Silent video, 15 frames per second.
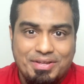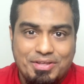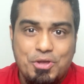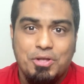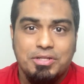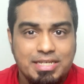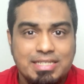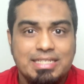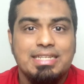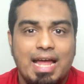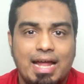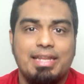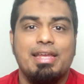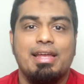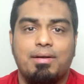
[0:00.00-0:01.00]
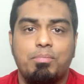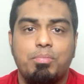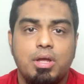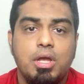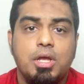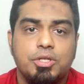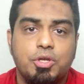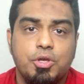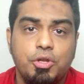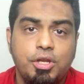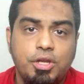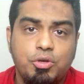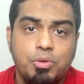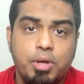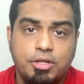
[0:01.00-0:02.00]
You're just starting up. So you
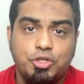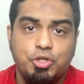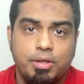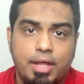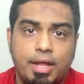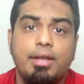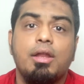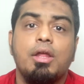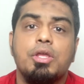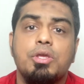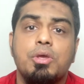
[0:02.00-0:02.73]
need to ensure that